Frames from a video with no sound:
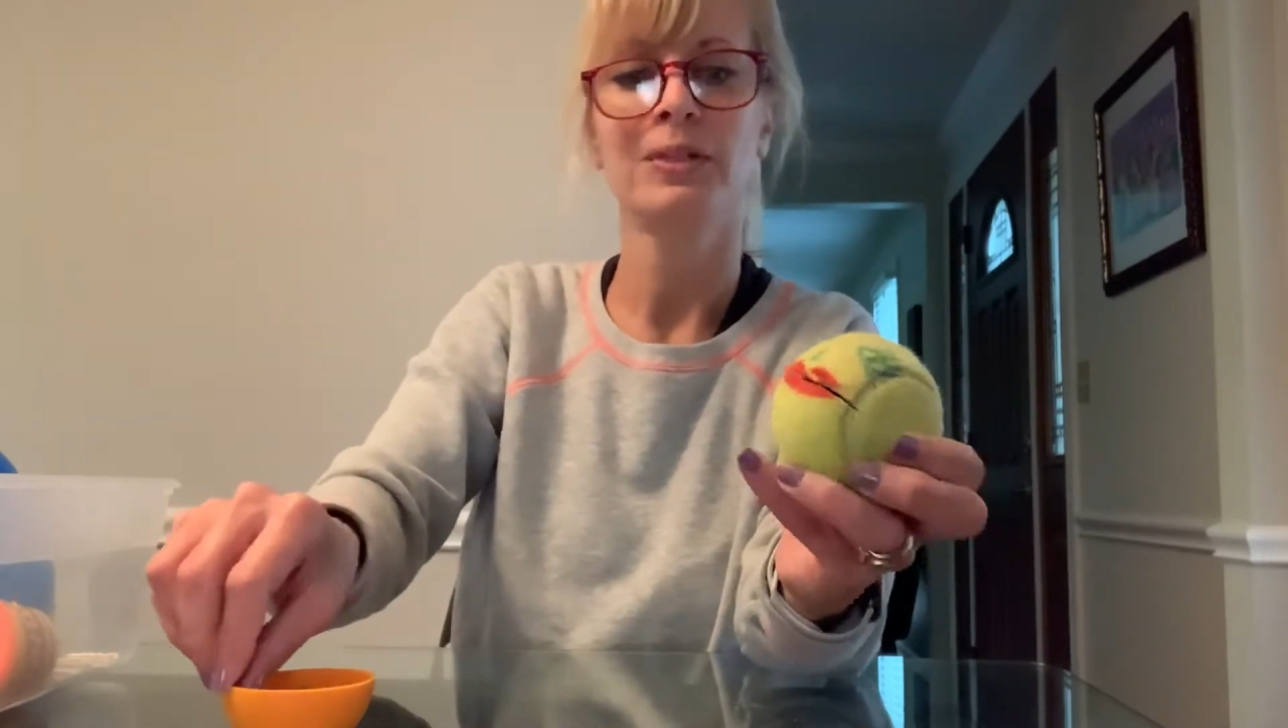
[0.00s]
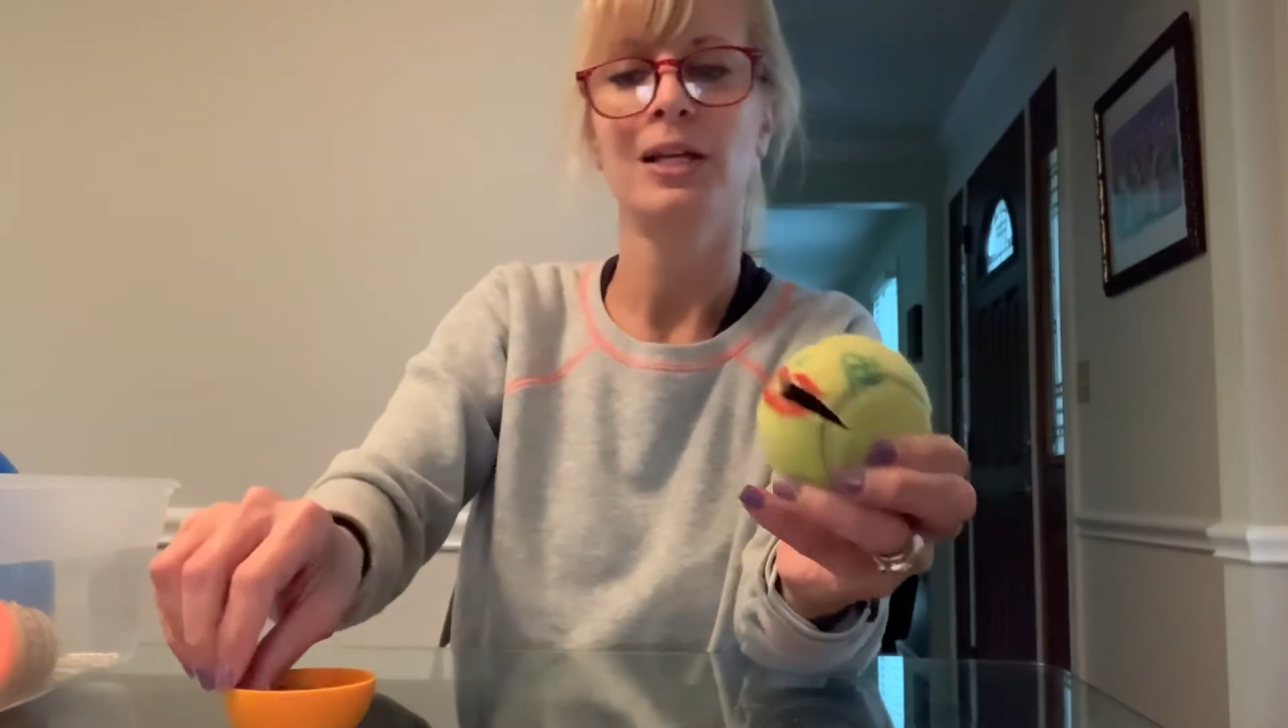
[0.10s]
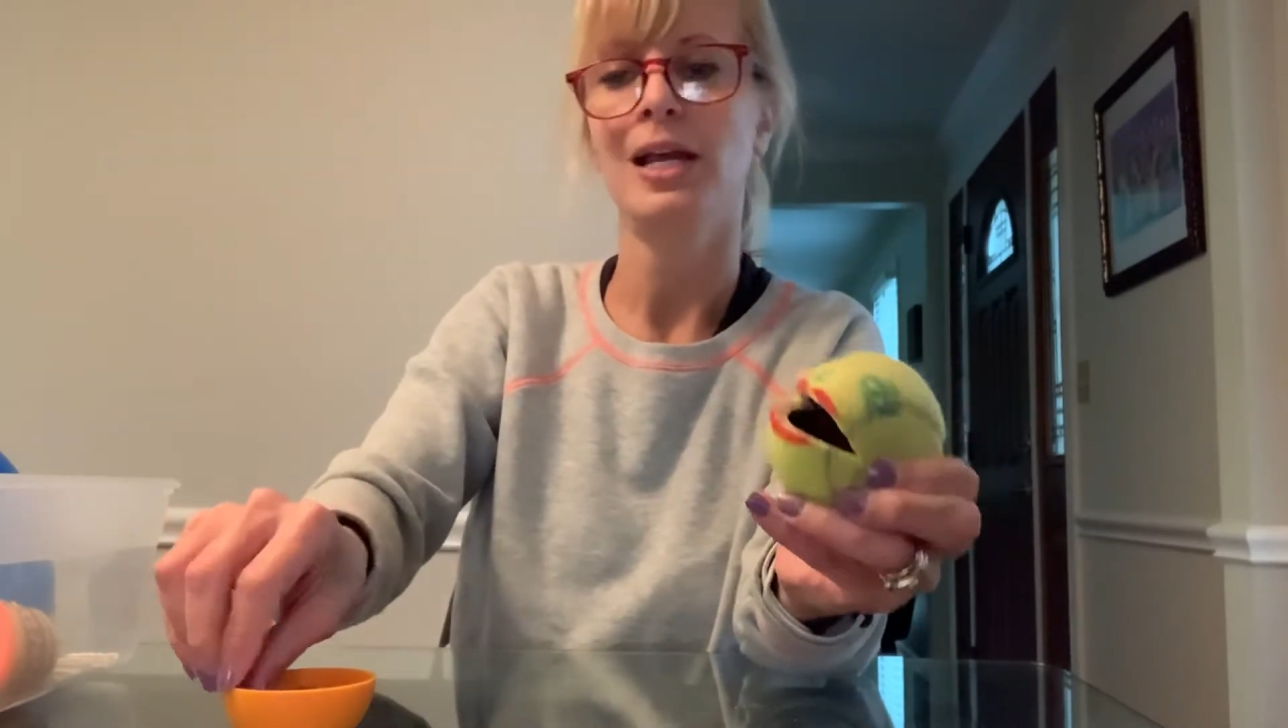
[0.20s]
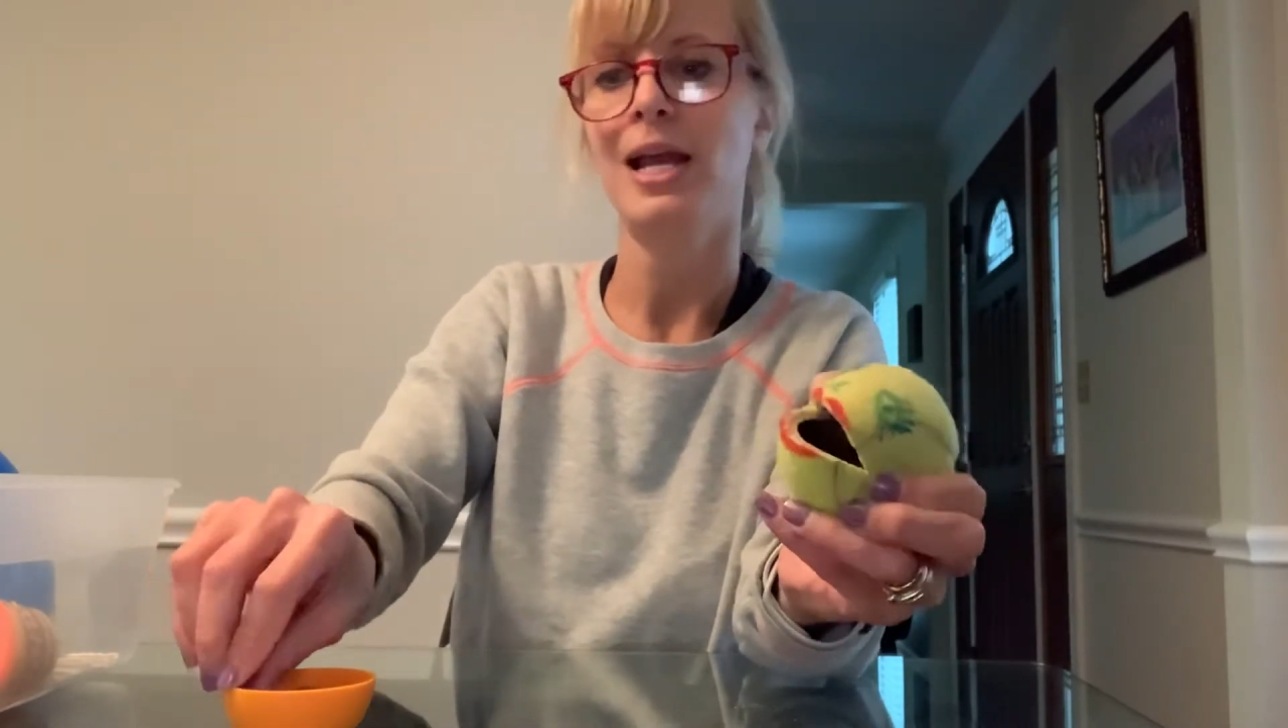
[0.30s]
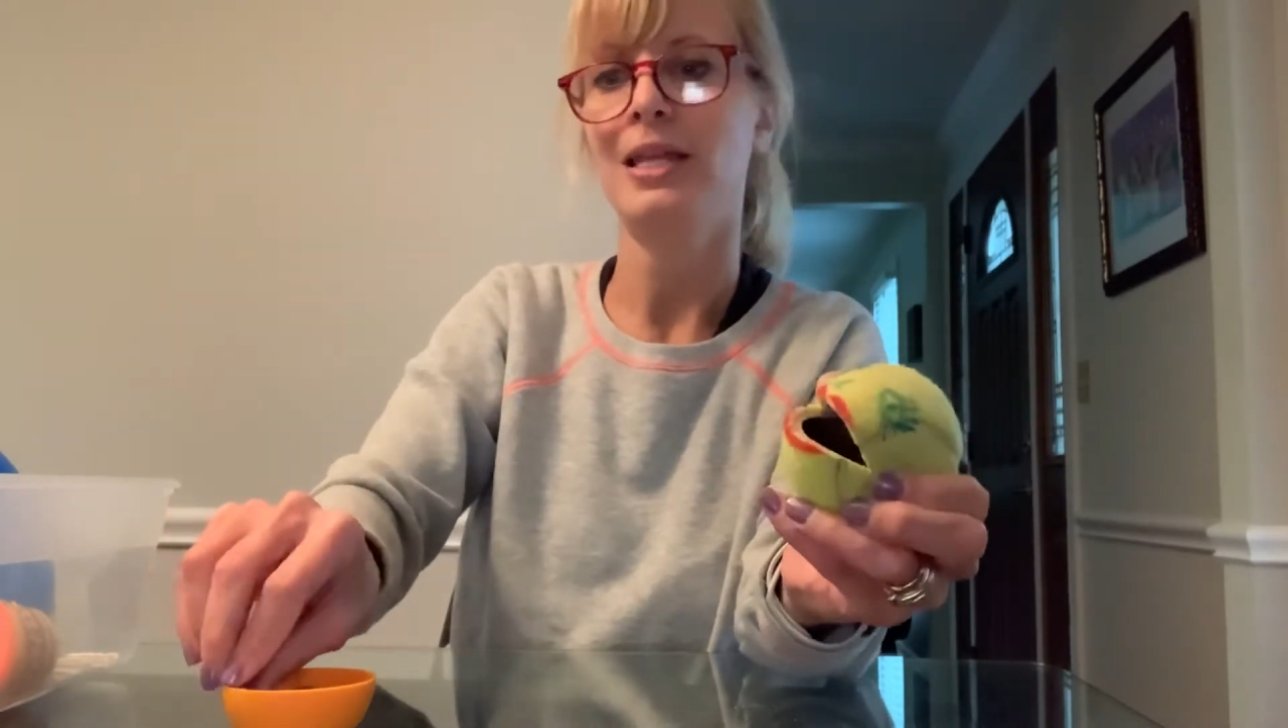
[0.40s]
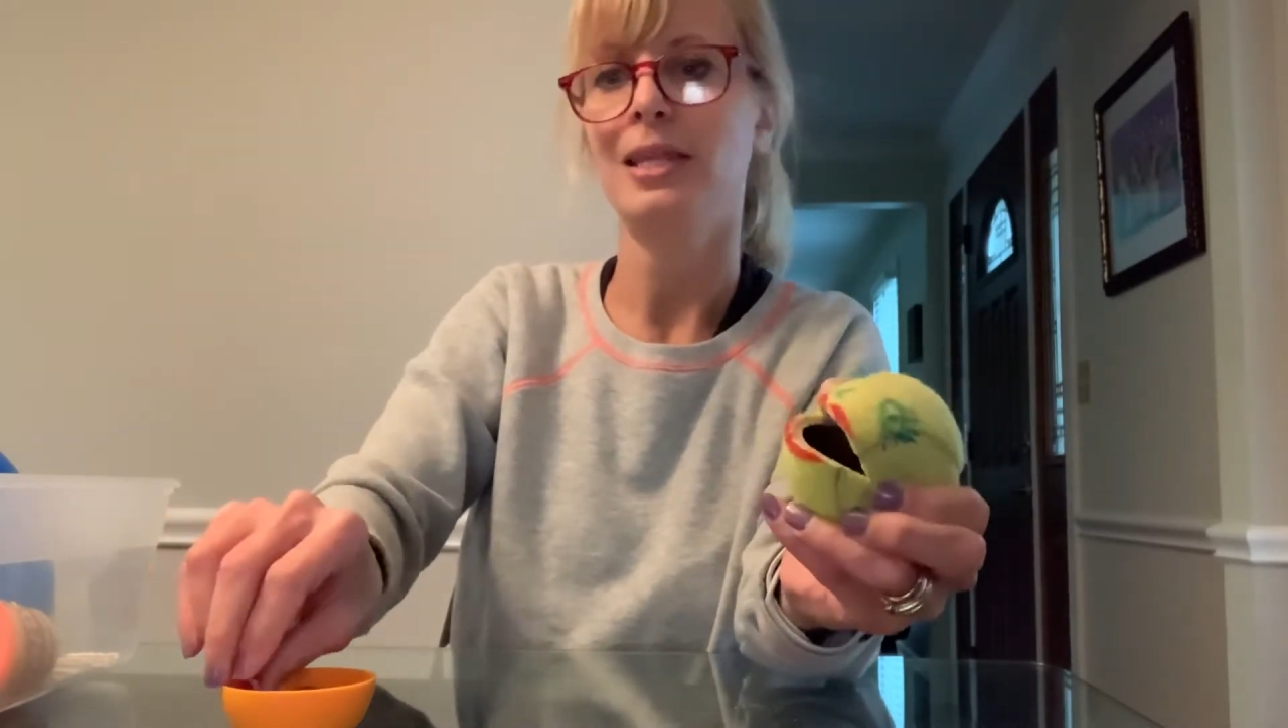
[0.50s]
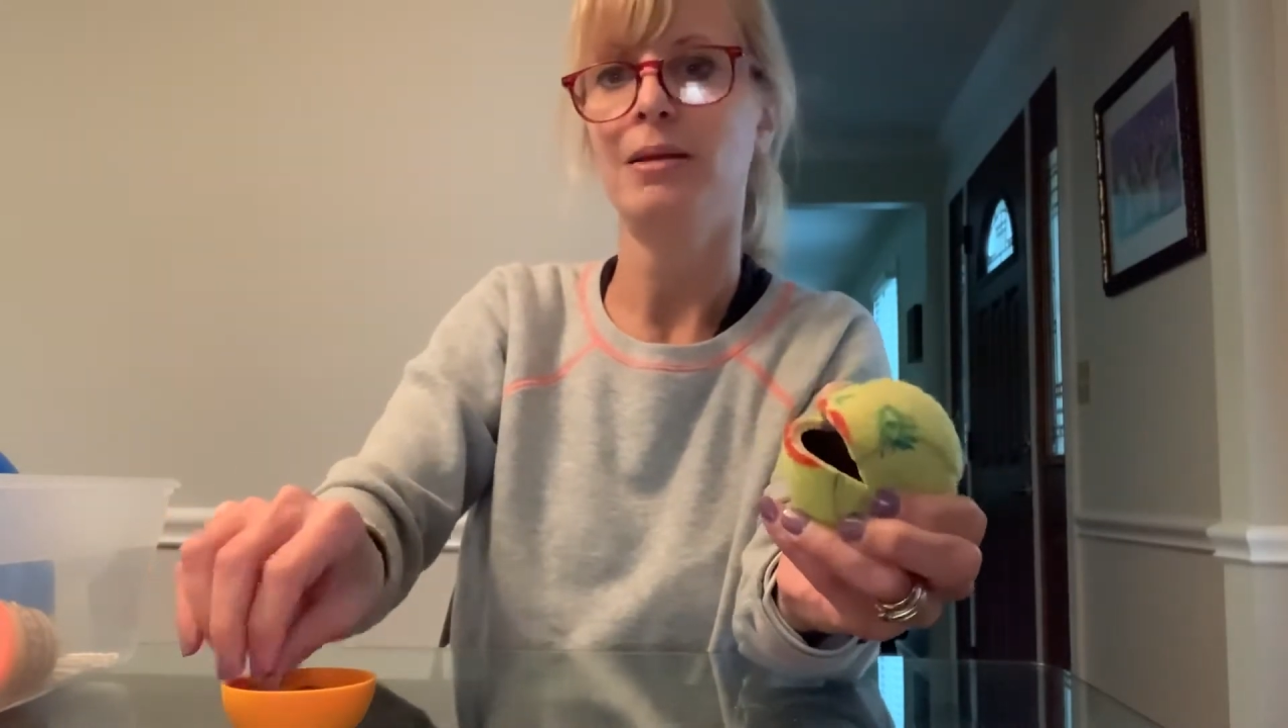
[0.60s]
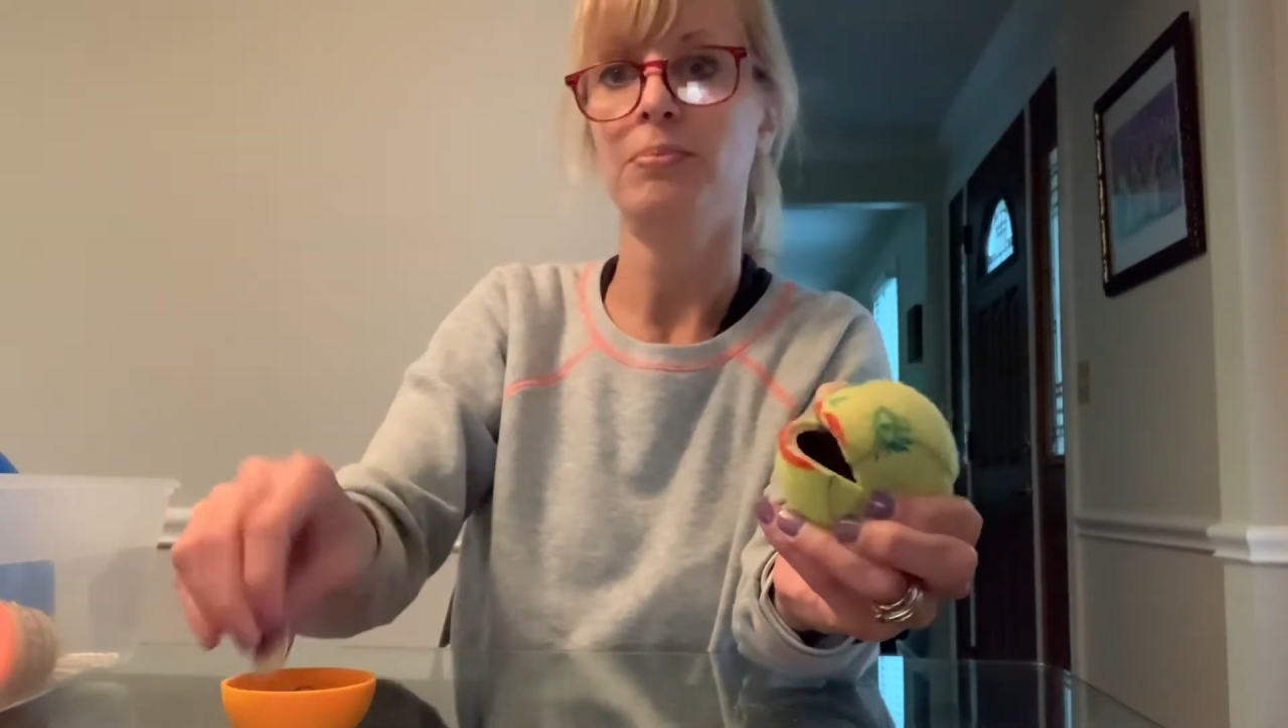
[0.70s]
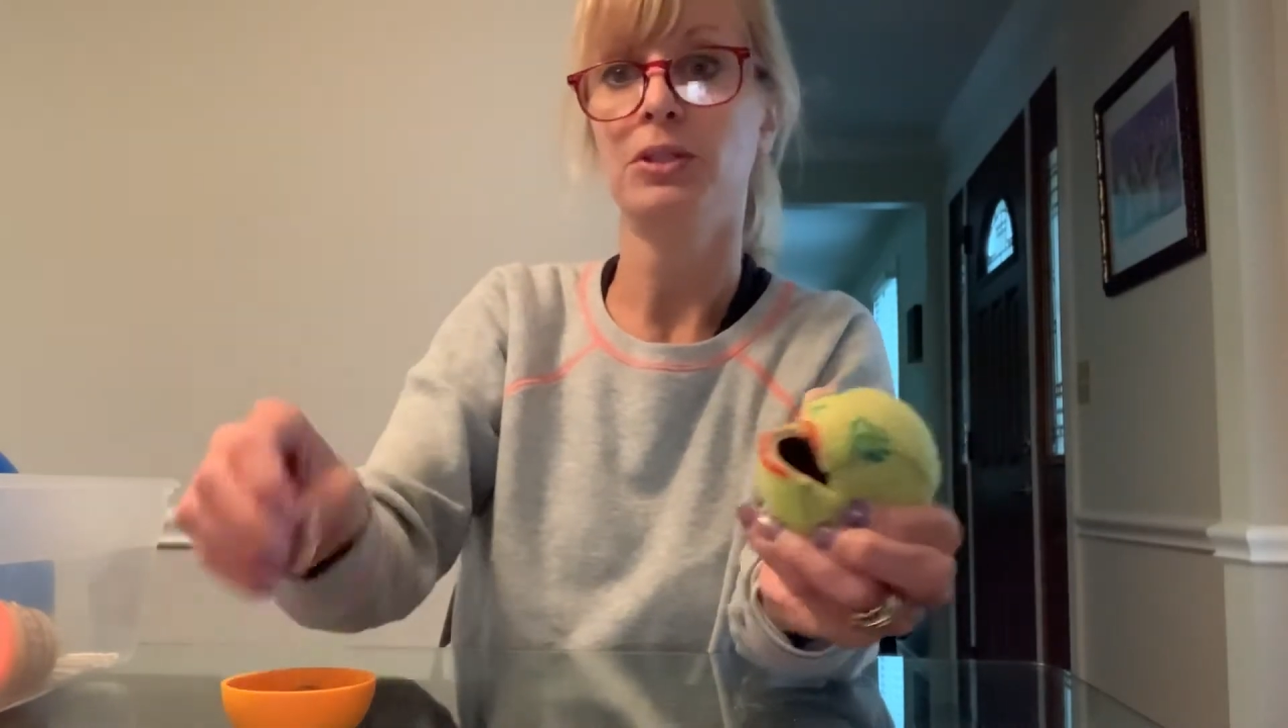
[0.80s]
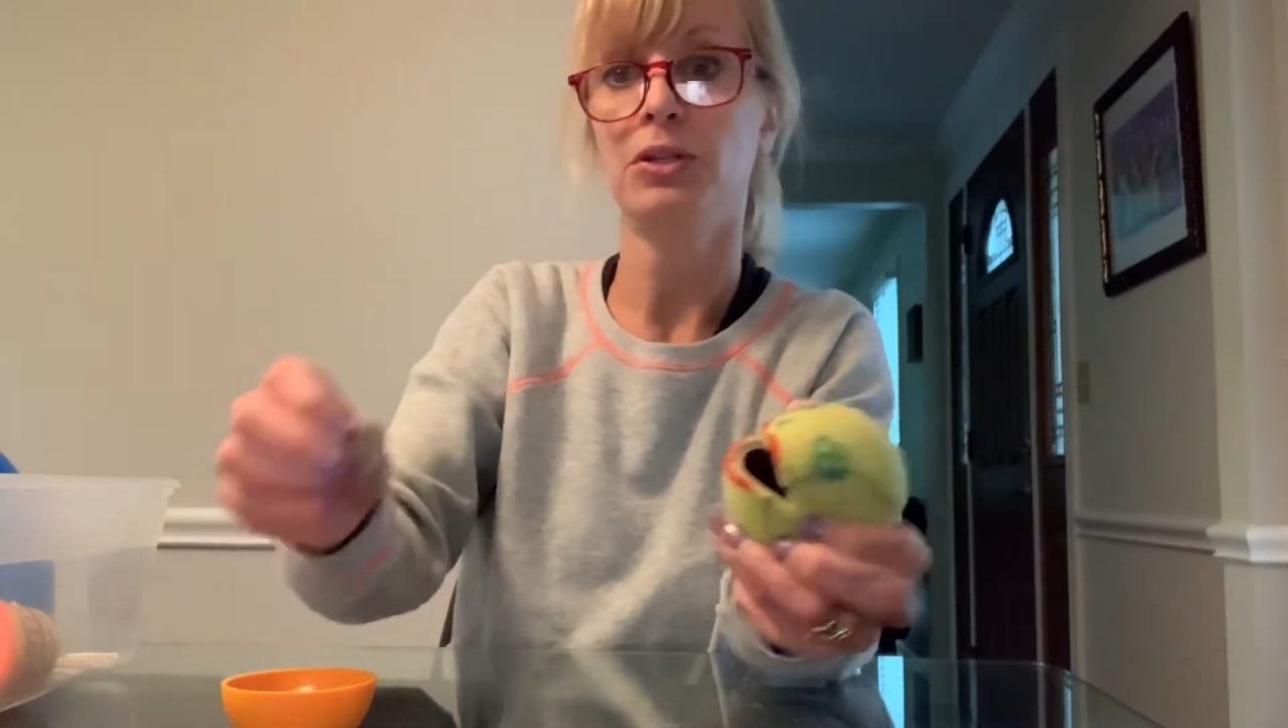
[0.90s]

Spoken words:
and then put